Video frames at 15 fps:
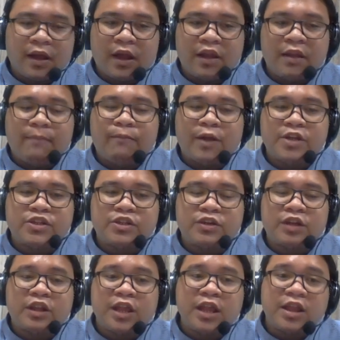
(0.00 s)
and the pressure
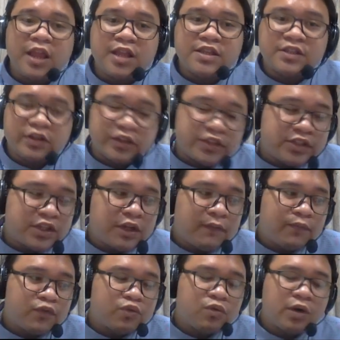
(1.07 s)
that it exerts
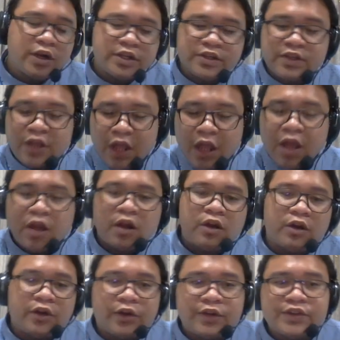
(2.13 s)
towards the
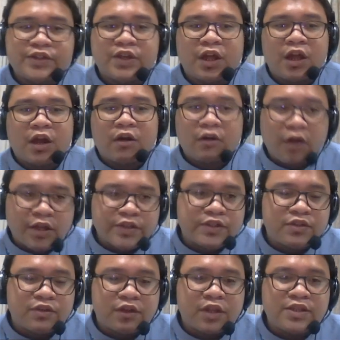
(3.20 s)
Earth's crust.
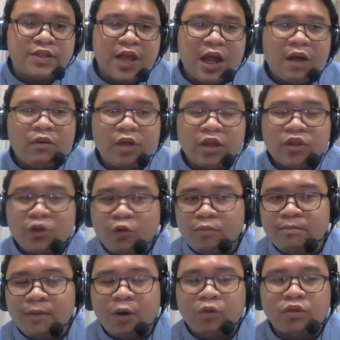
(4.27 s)
So that's how a
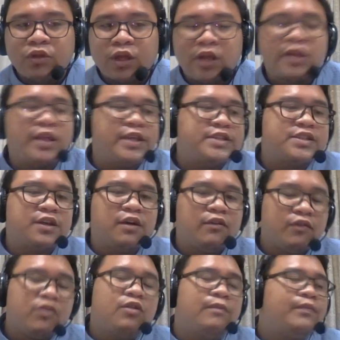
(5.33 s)
dome mountain is
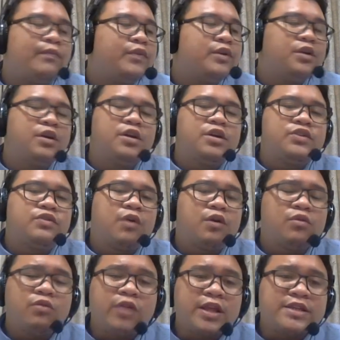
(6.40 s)
formed. So a
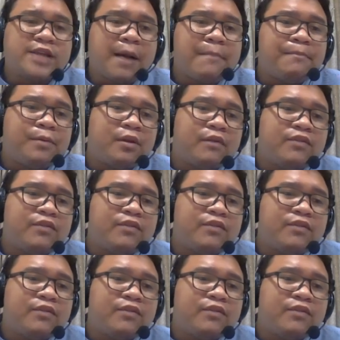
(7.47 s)
good example of